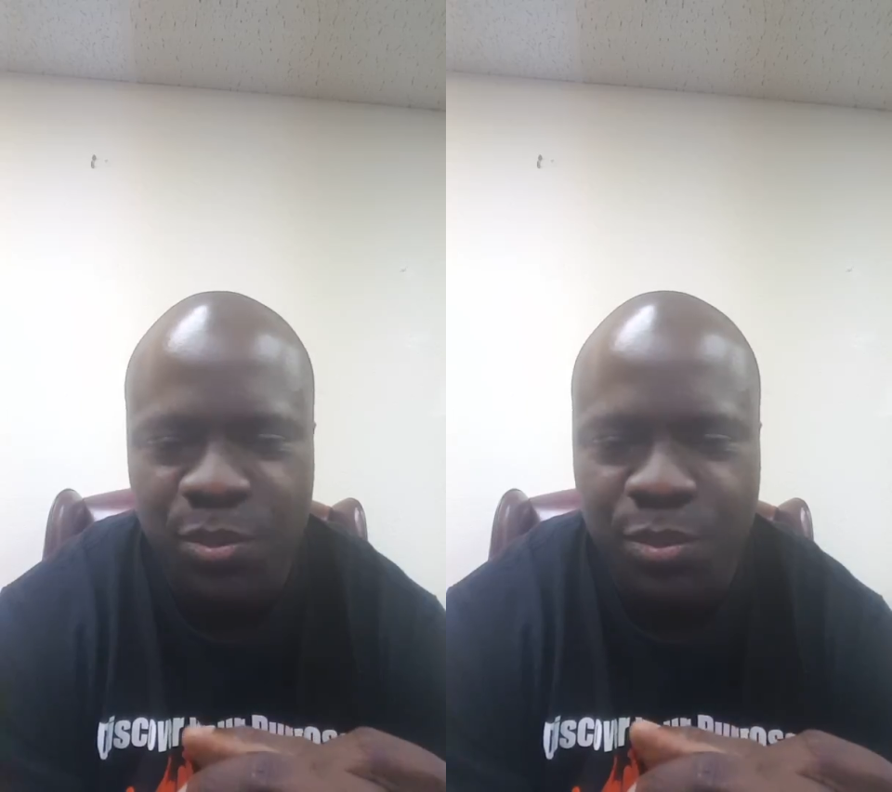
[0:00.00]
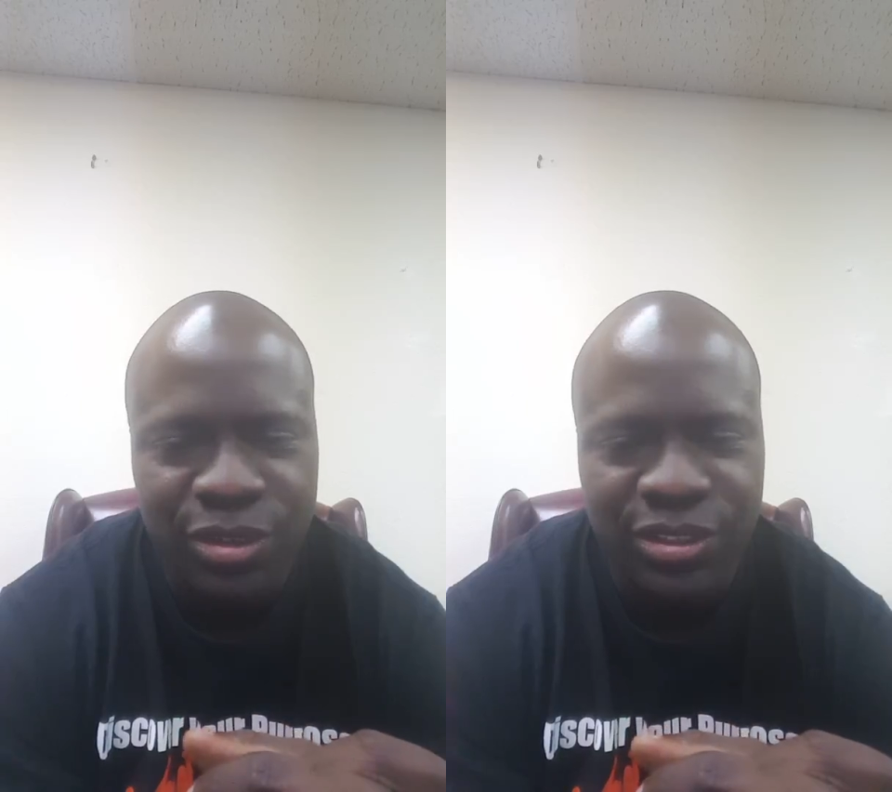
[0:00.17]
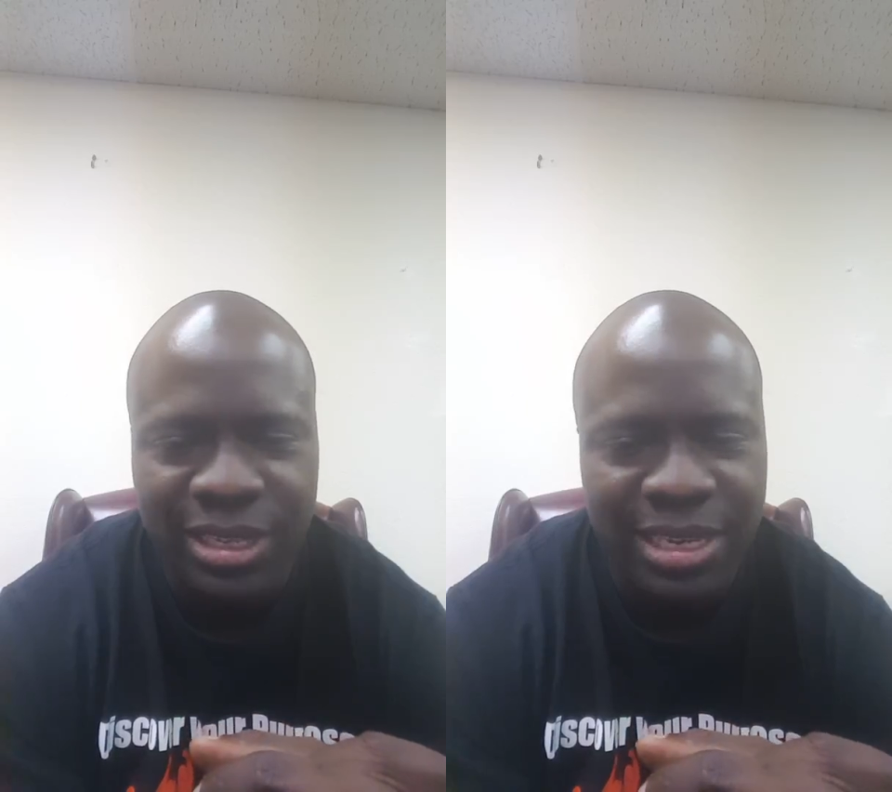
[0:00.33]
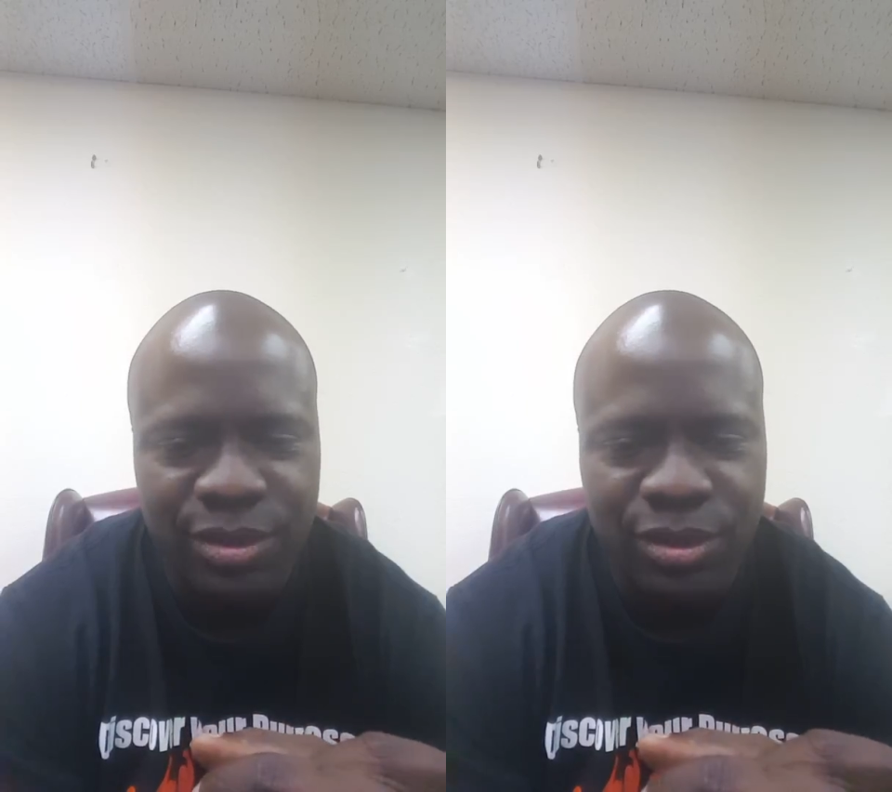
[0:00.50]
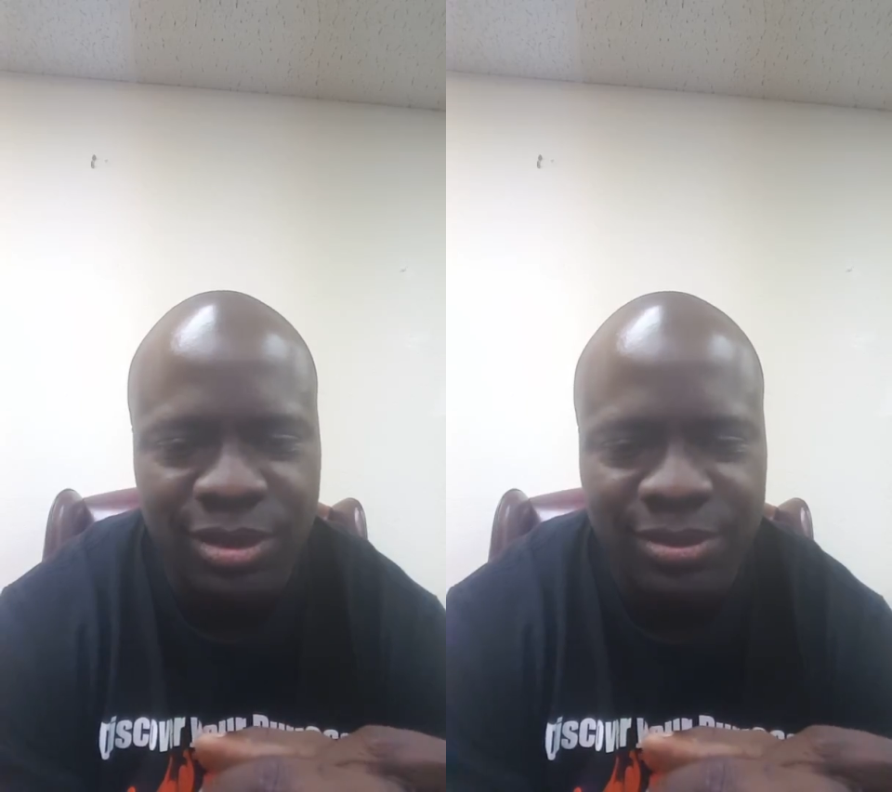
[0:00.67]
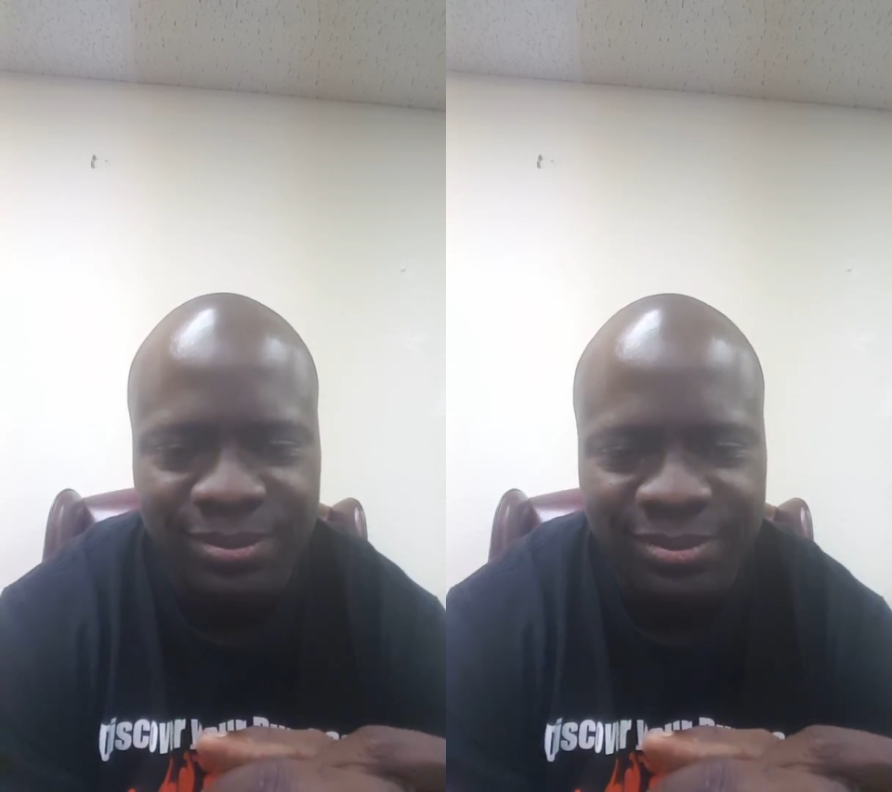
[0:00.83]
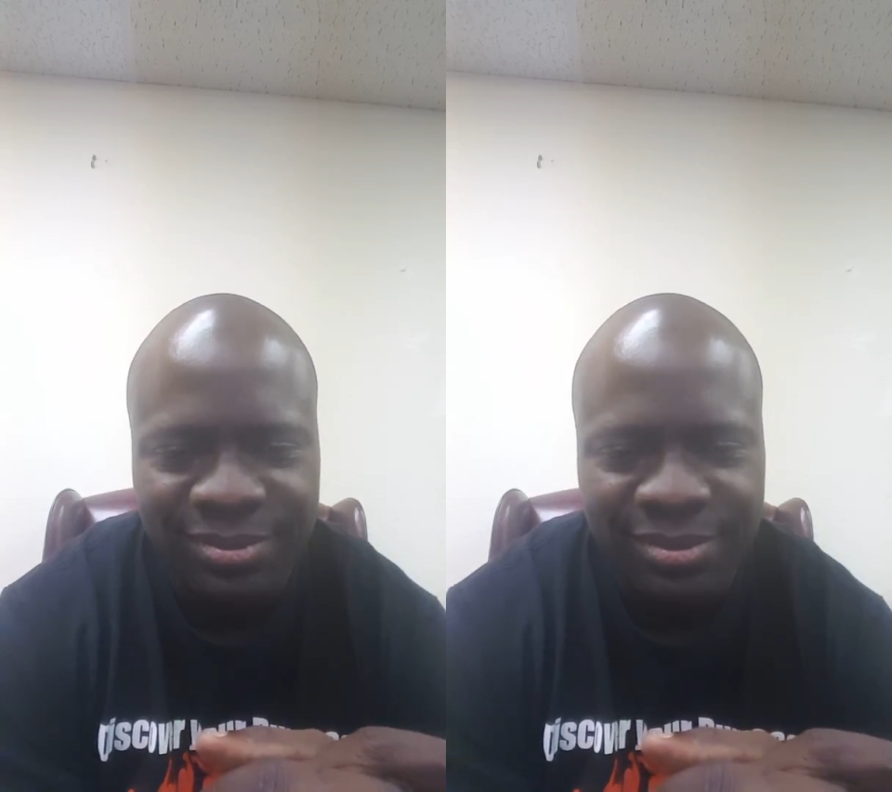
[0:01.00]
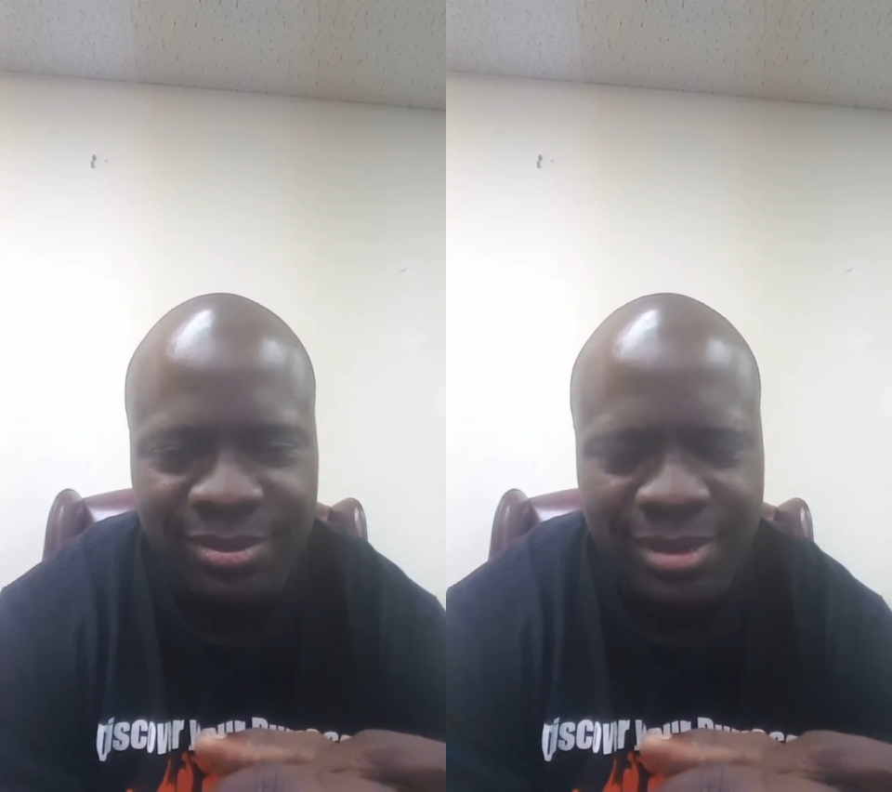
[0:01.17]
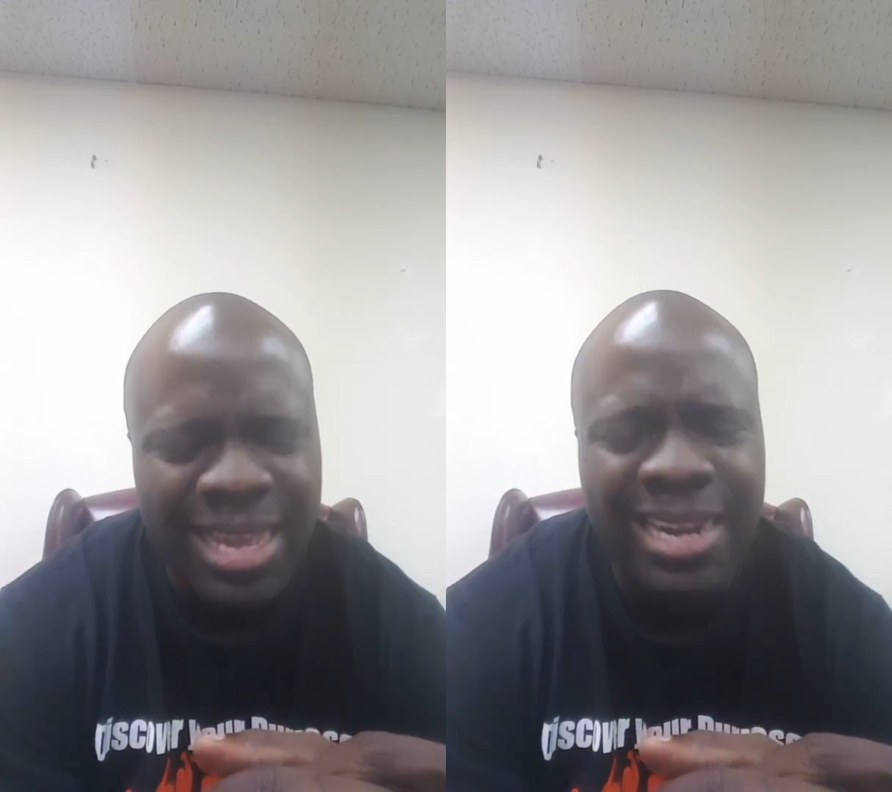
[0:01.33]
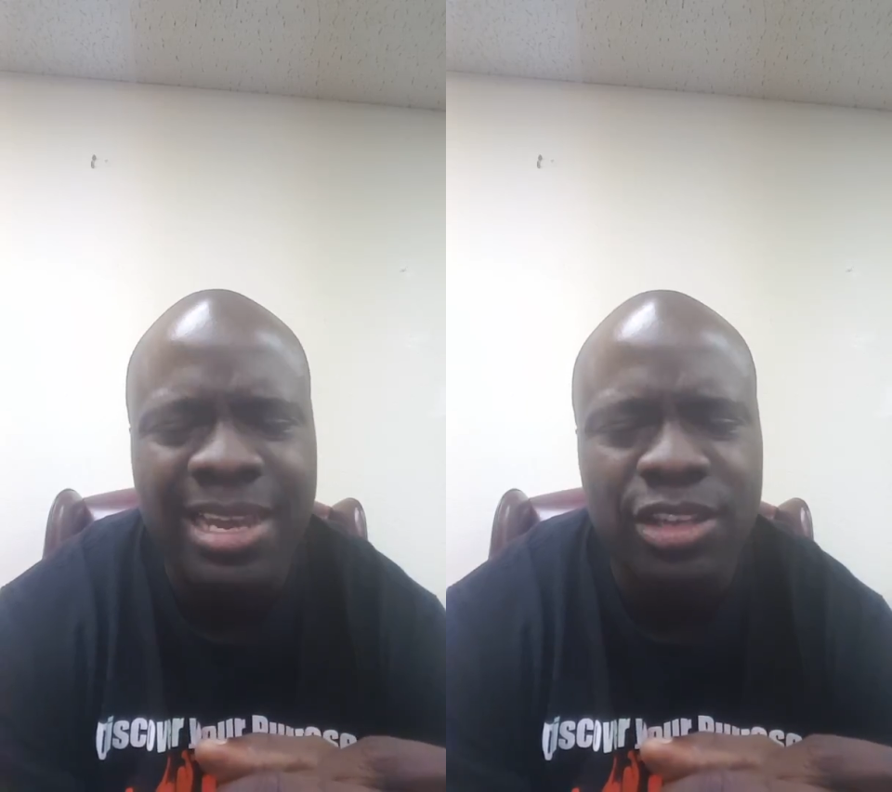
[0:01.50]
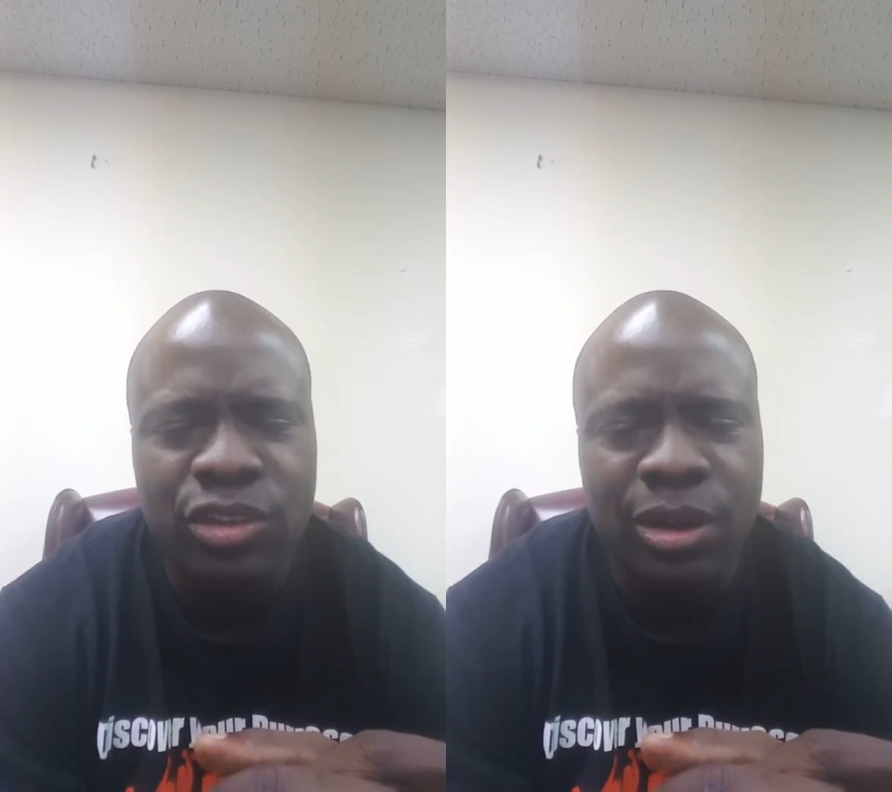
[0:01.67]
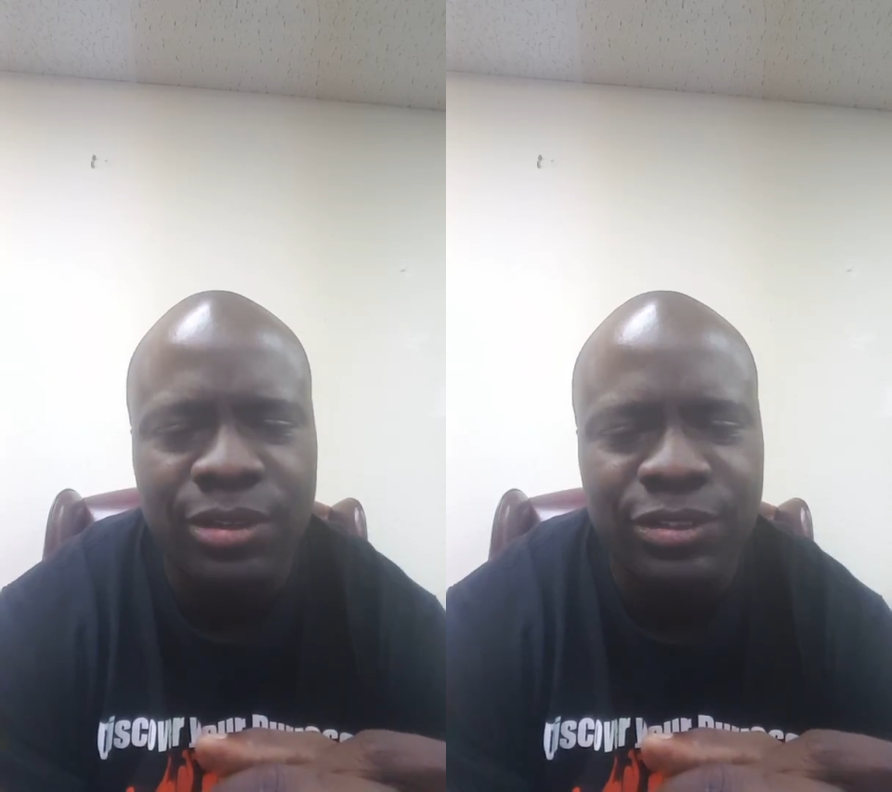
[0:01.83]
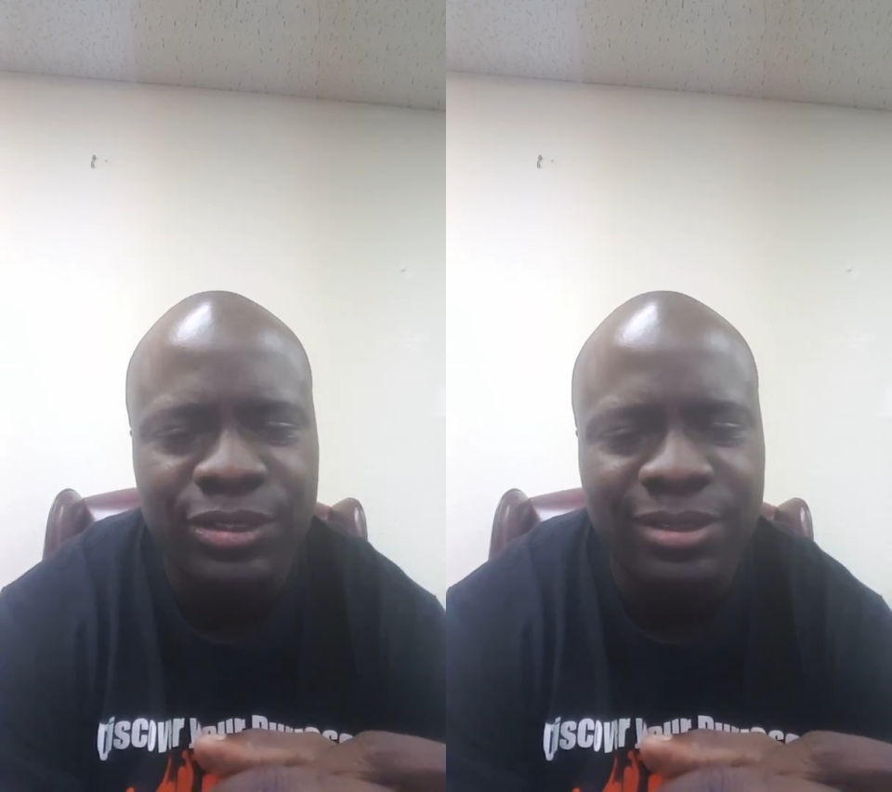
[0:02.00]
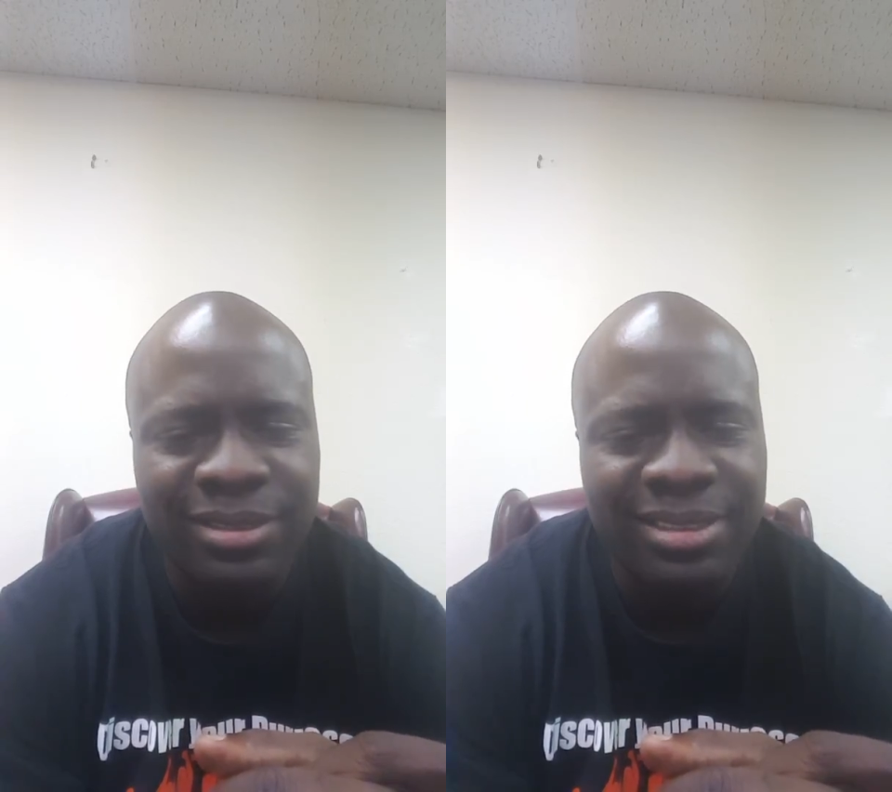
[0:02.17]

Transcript: prosecutor and their judge.